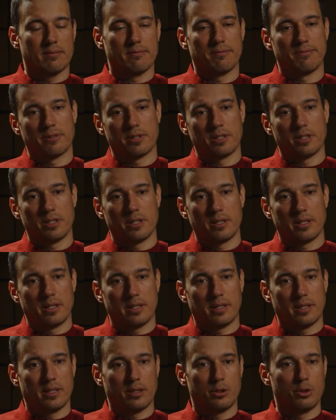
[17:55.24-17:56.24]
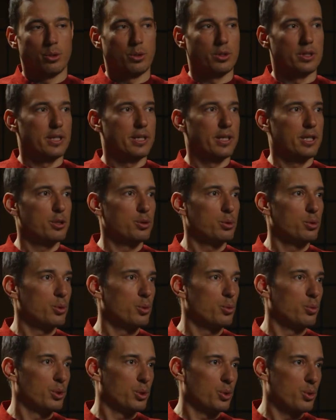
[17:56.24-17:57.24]
first joined Christo,
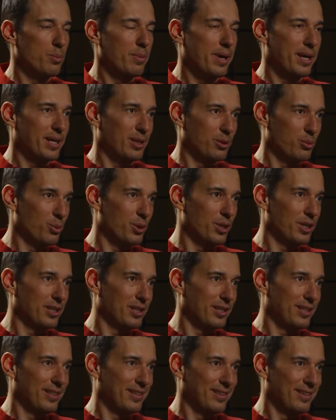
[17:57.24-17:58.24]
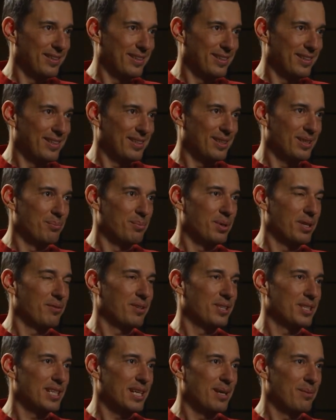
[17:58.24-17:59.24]
with whom I had worked in the
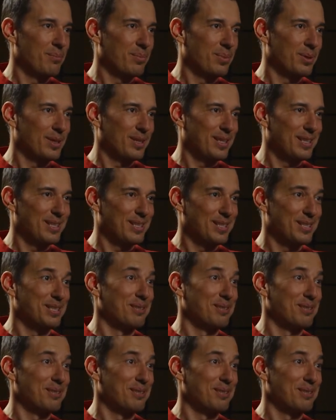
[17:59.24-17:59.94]
previous company,